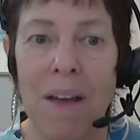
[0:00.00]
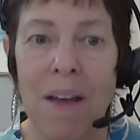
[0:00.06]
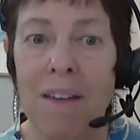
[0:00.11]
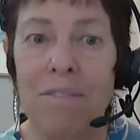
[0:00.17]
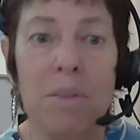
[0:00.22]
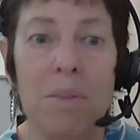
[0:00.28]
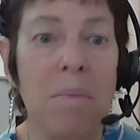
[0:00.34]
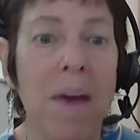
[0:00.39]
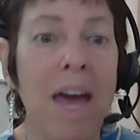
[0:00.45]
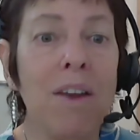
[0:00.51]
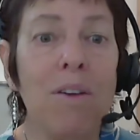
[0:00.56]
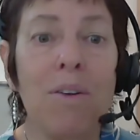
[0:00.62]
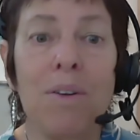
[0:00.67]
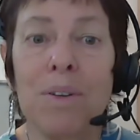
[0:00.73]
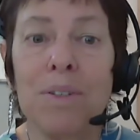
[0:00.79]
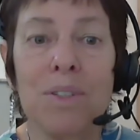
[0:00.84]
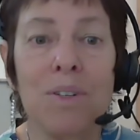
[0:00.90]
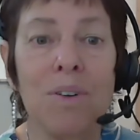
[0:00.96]
heavy
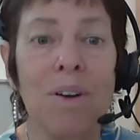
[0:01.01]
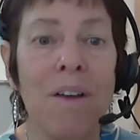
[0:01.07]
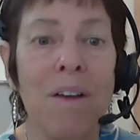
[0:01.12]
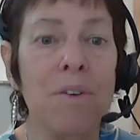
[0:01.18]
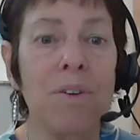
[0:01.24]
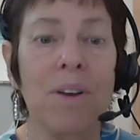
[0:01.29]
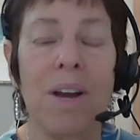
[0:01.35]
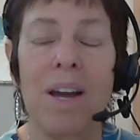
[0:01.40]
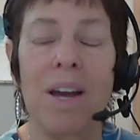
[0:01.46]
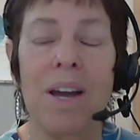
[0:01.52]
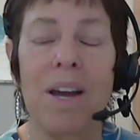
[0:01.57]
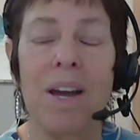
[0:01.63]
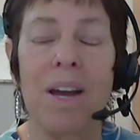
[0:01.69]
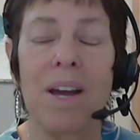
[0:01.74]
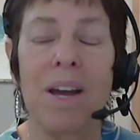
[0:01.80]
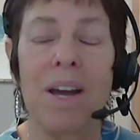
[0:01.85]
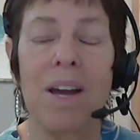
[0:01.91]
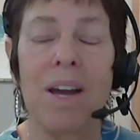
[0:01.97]
metals or other kind of
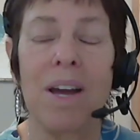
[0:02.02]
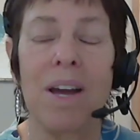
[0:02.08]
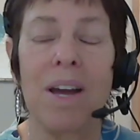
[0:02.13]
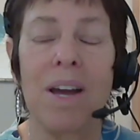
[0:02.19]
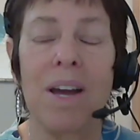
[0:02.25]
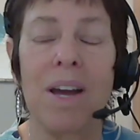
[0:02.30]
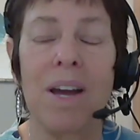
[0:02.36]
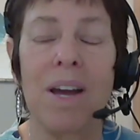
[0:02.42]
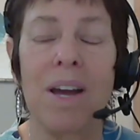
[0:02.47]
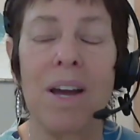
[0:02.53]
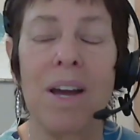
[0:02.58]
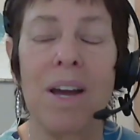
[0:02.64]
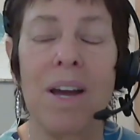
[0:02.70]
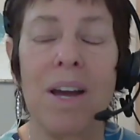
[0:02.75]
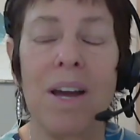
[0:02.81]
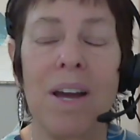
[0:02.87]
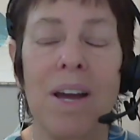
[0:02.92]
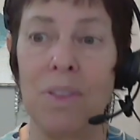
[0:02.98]
things that come in with our food,